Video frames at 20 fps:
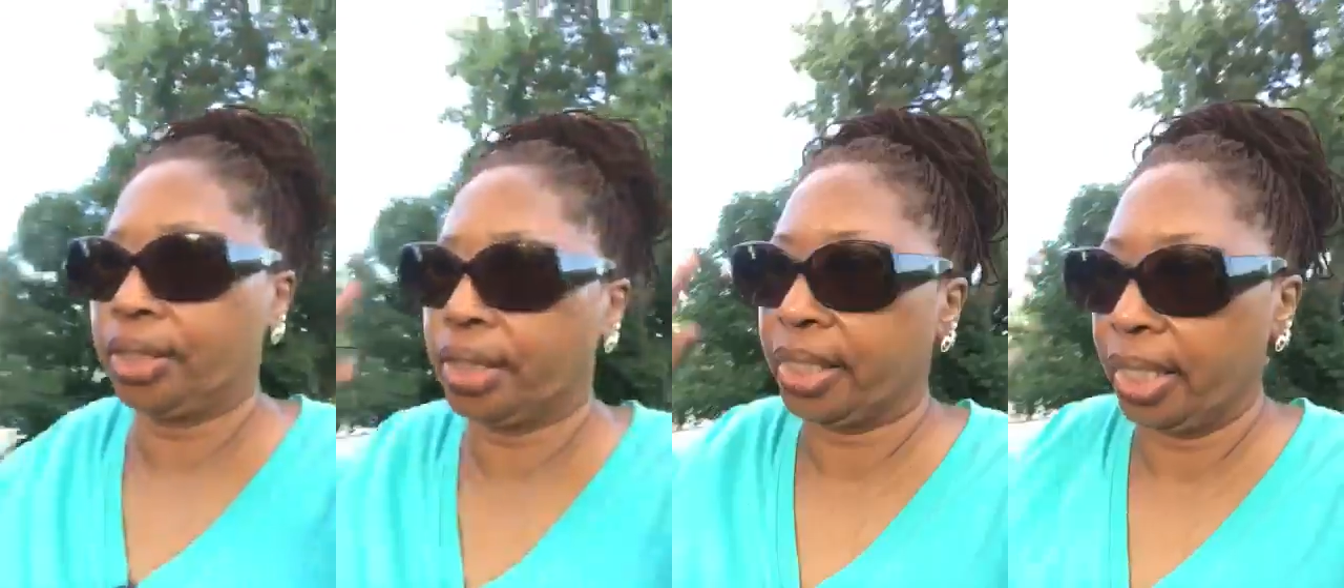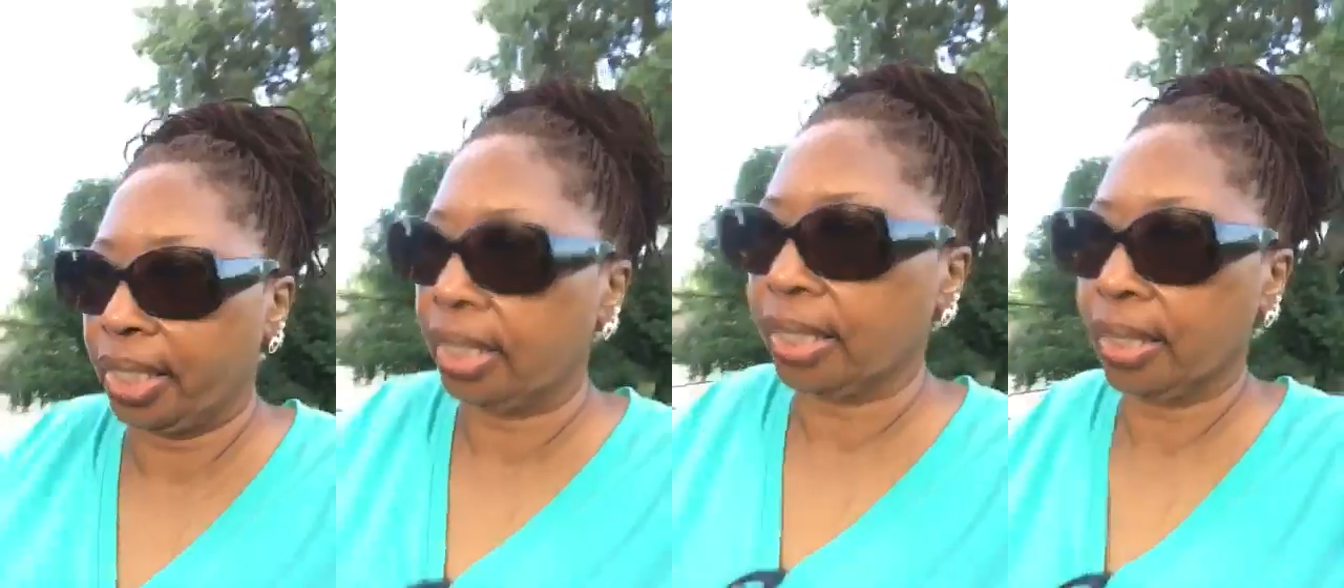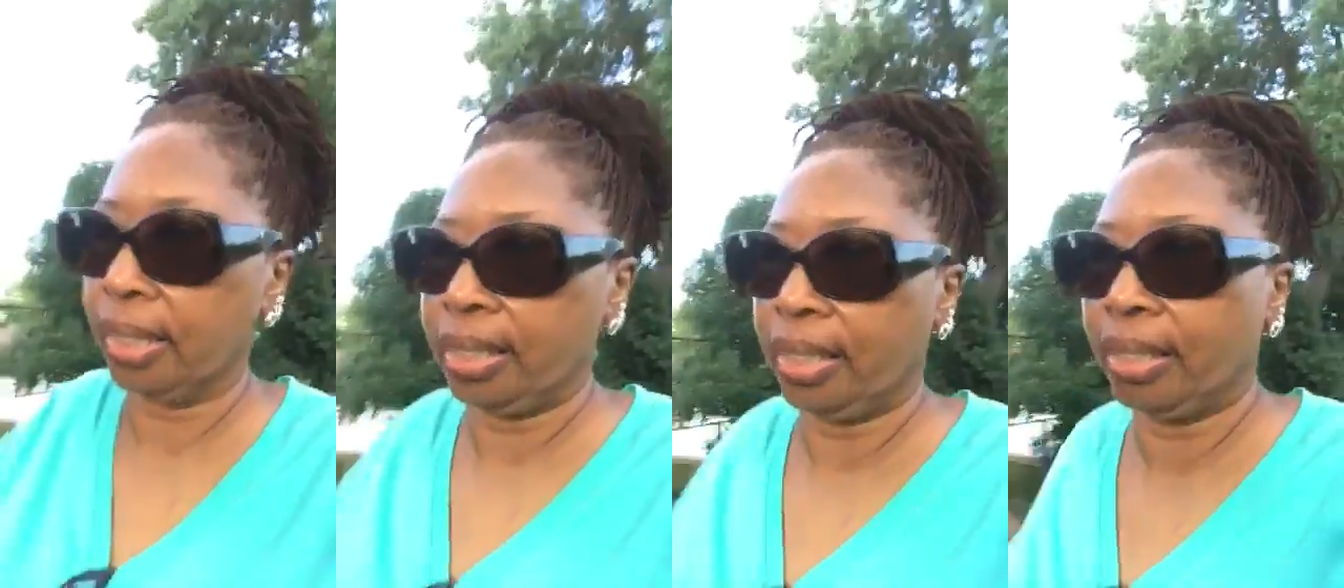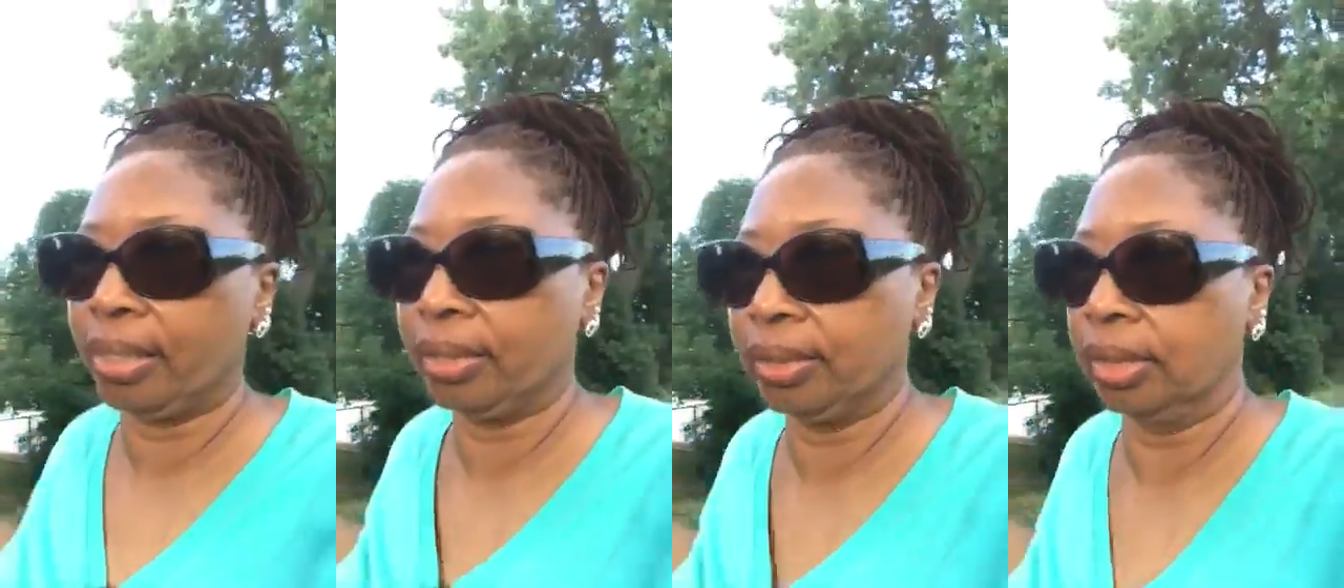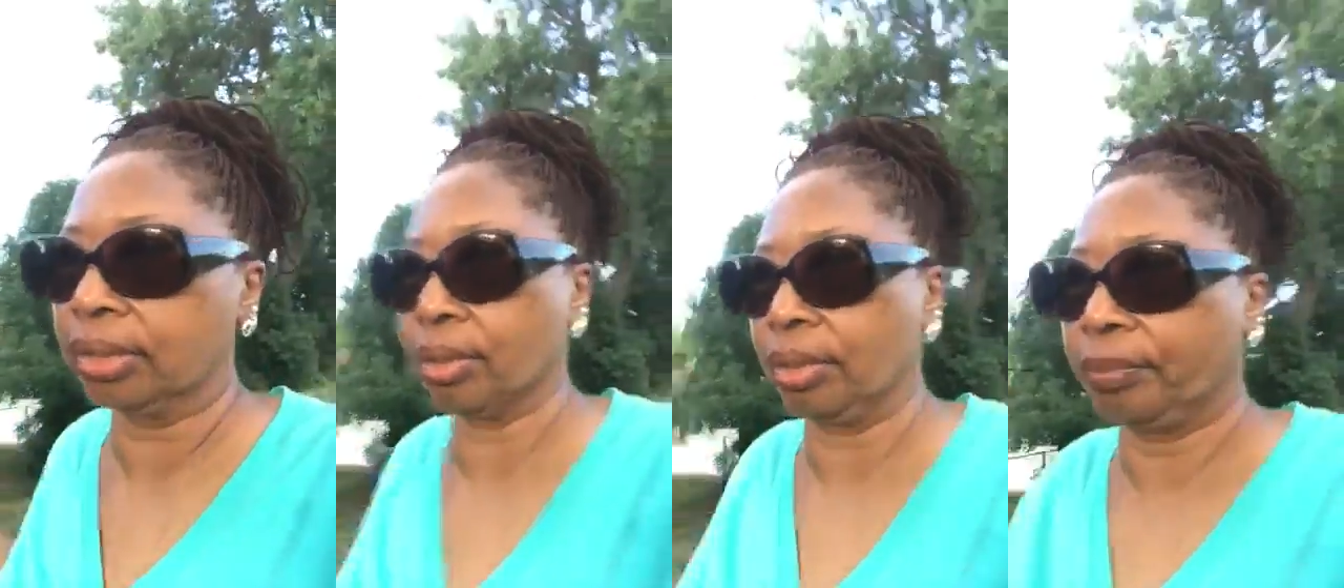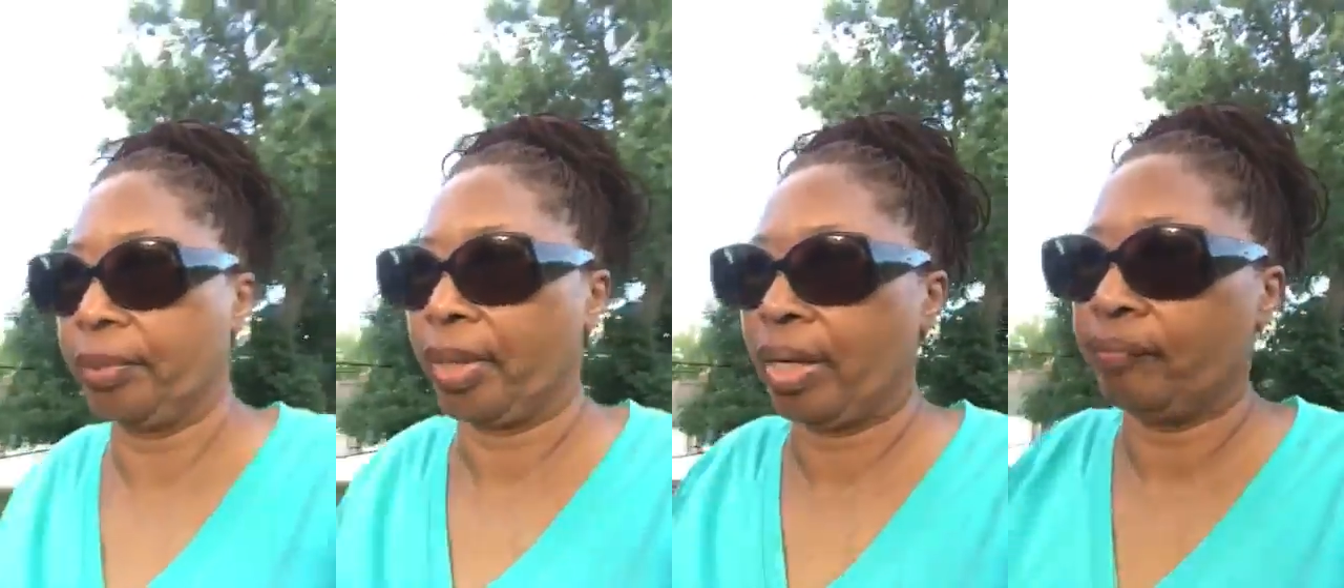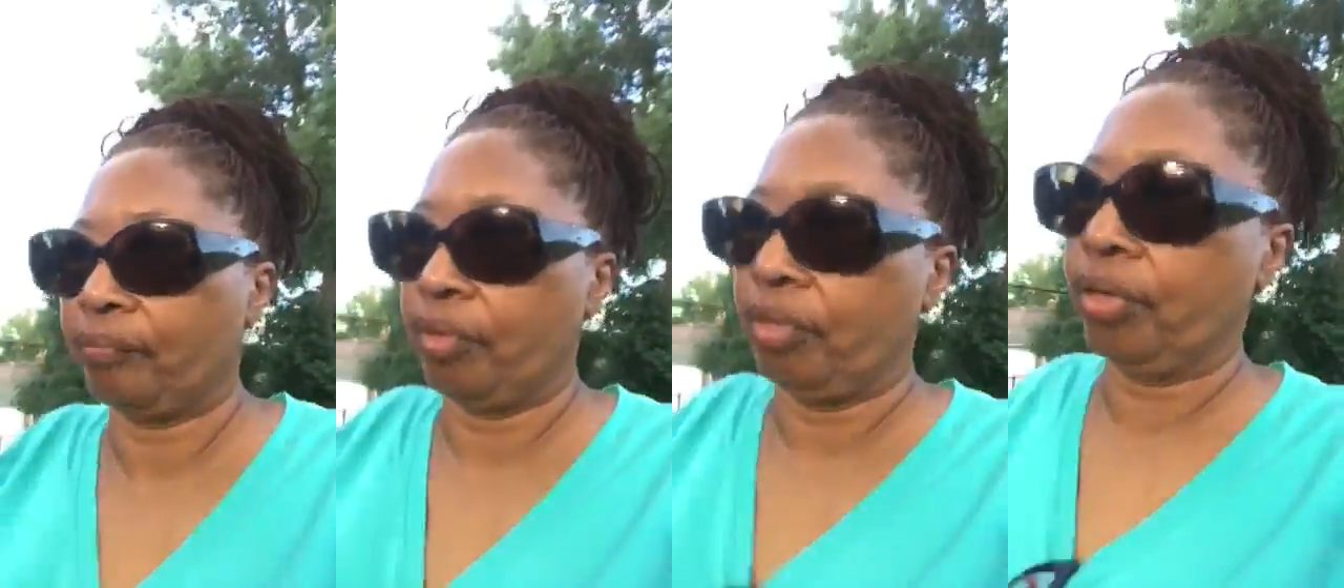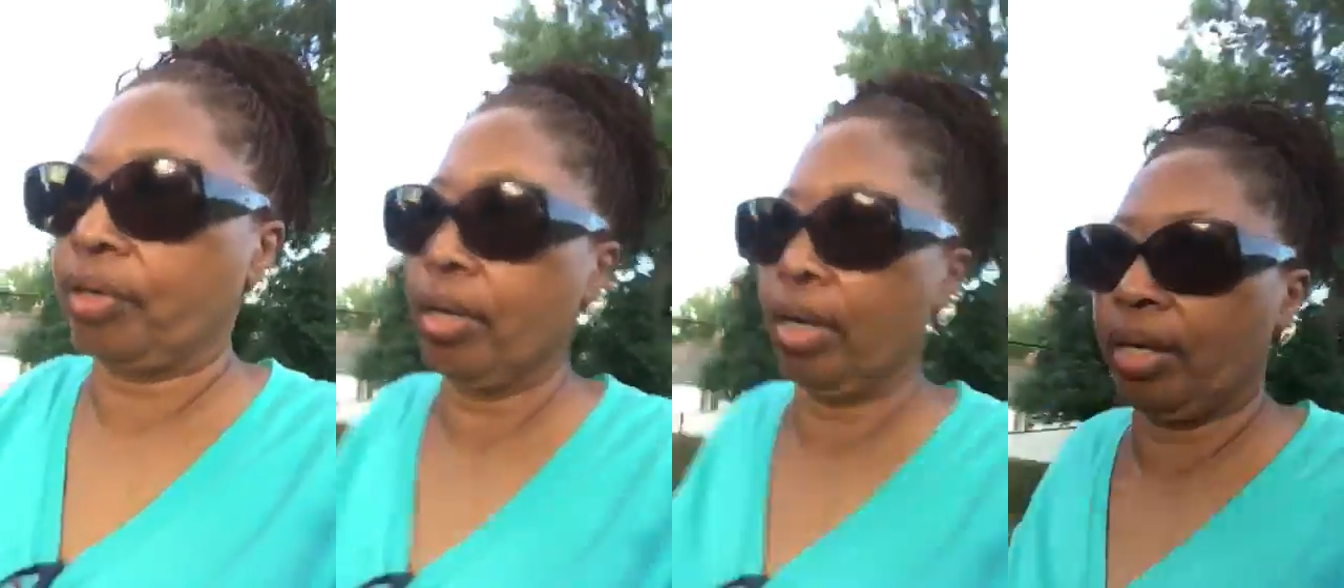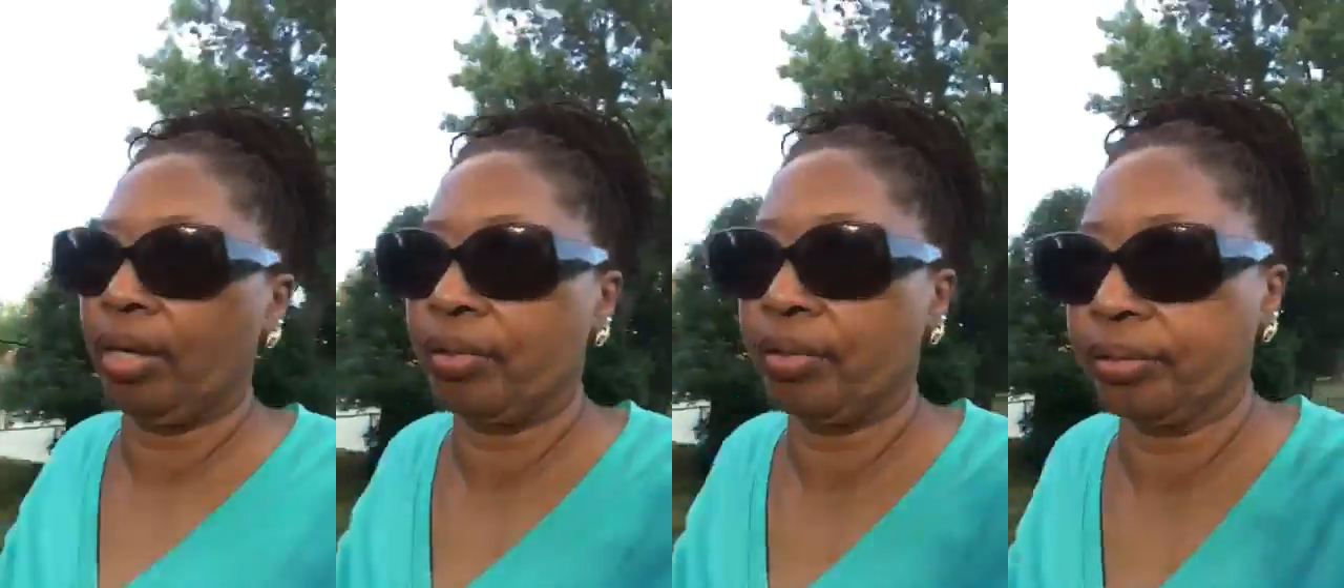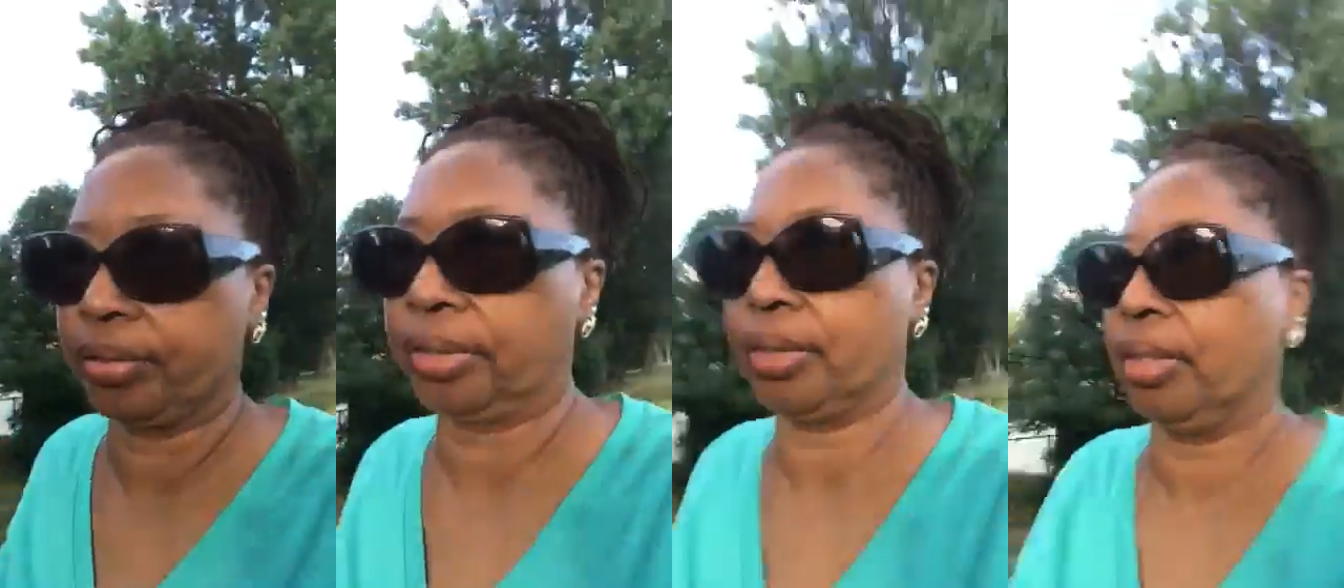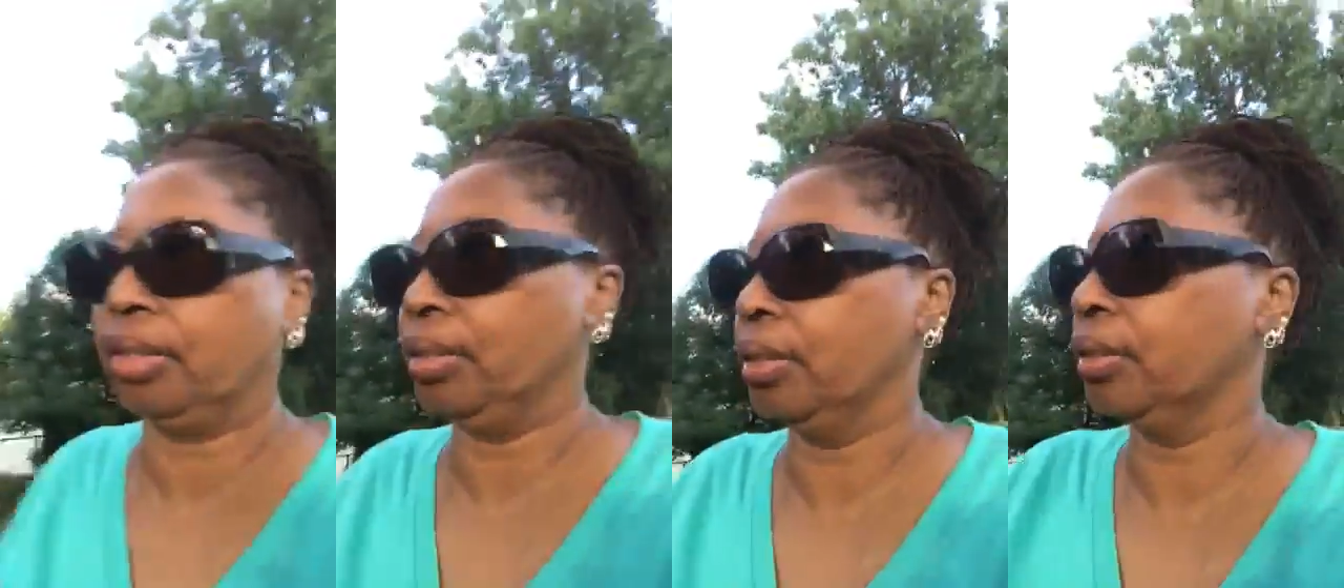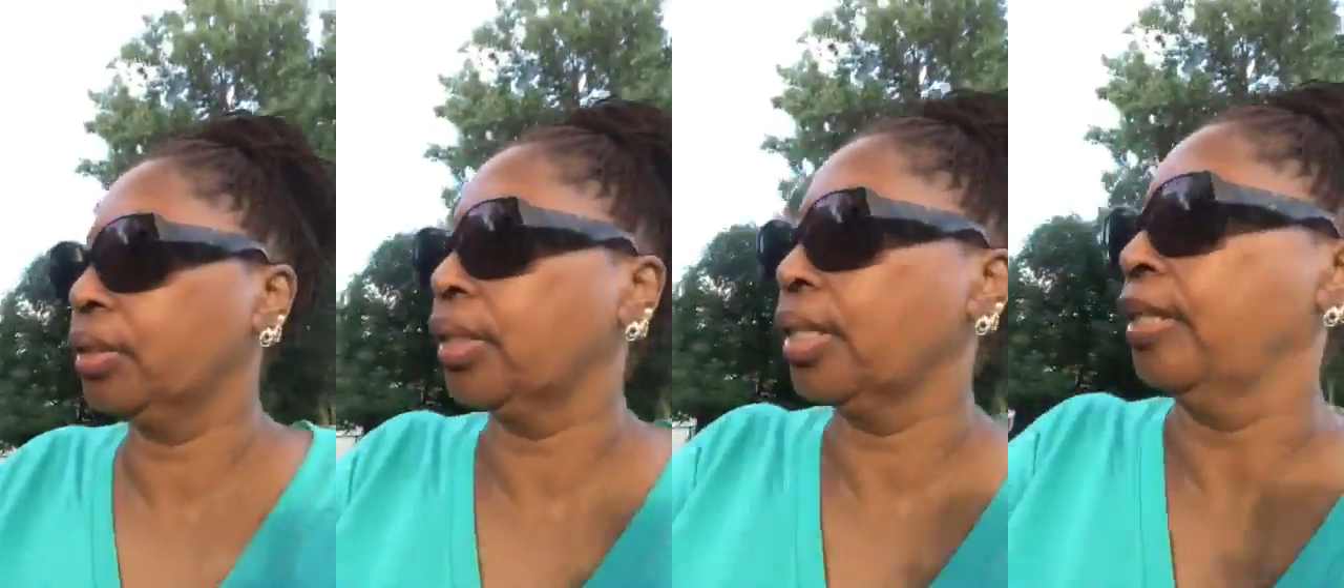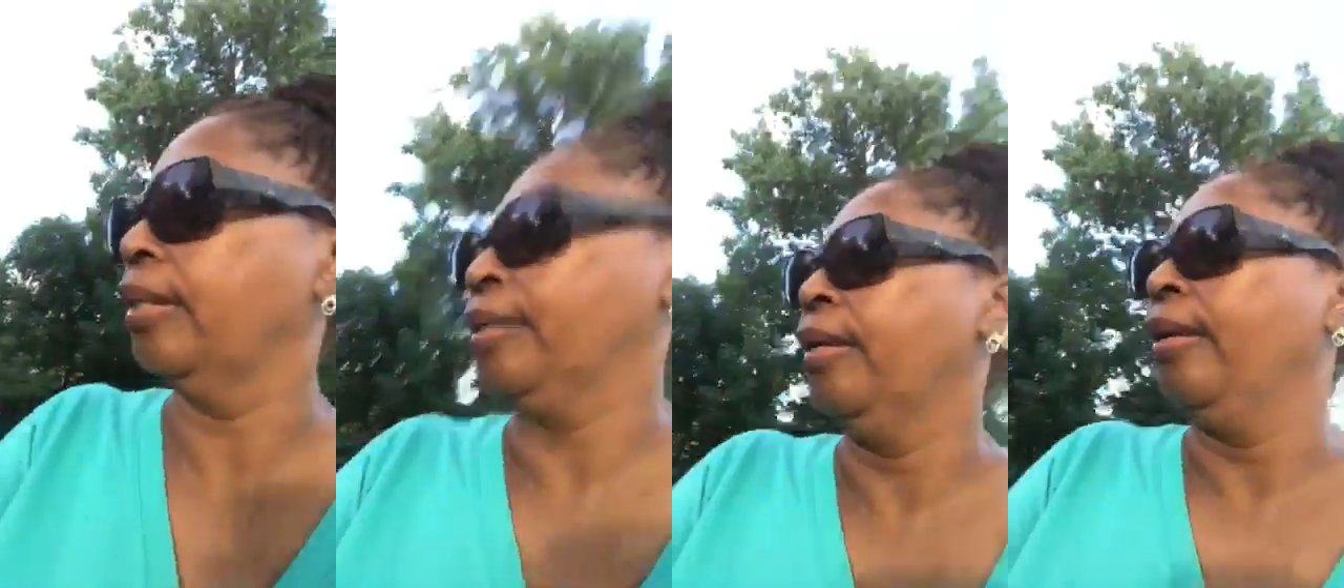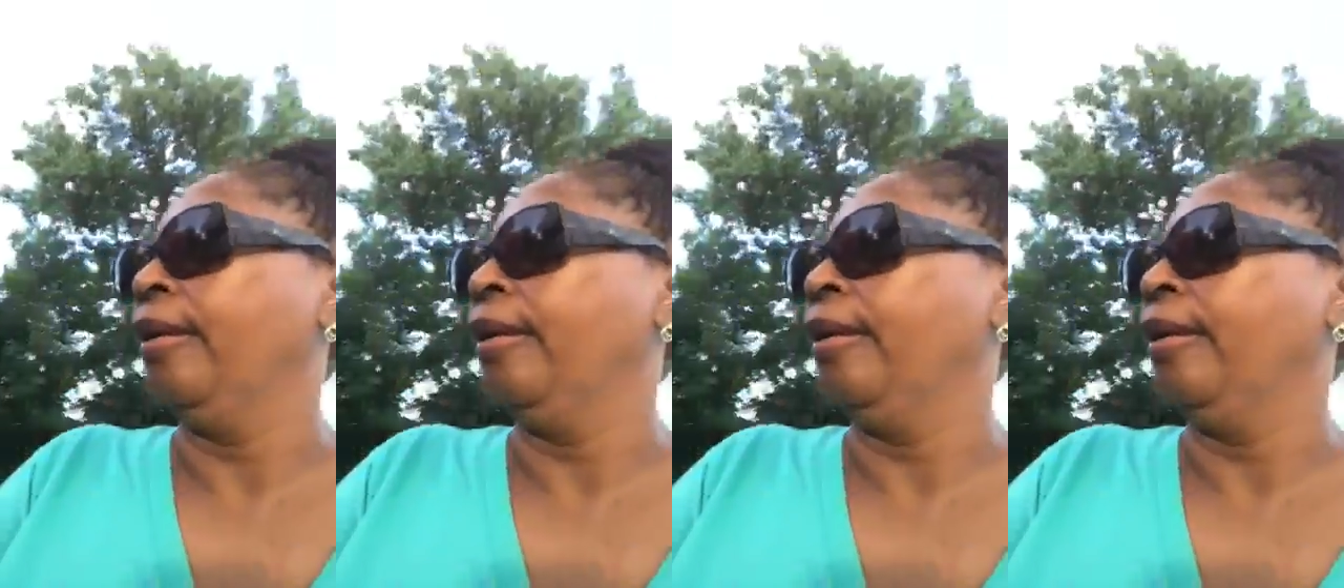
chicklings or whatever you call those things,